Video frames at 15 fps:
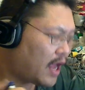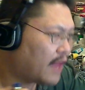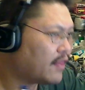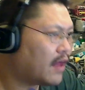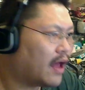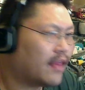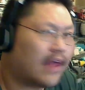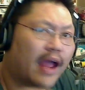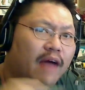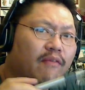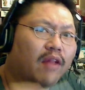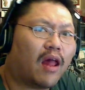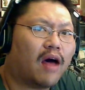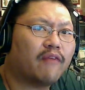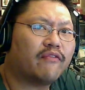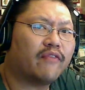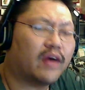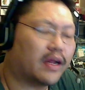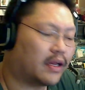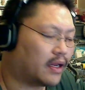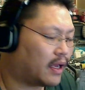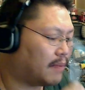and they have a lot of
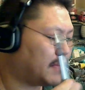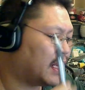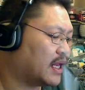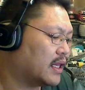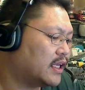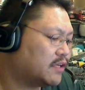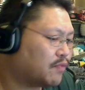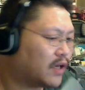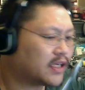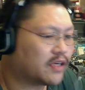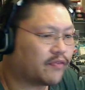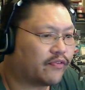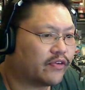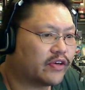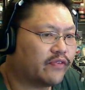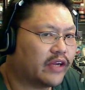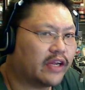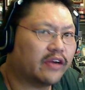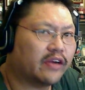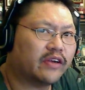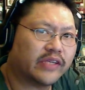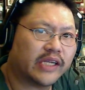fun. I mean, at least watch the first
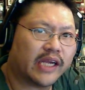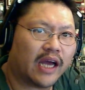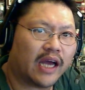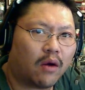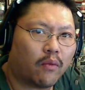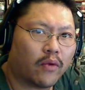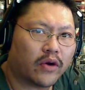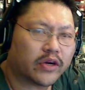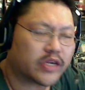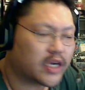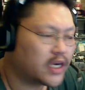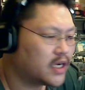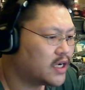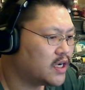video, you'll see how it works.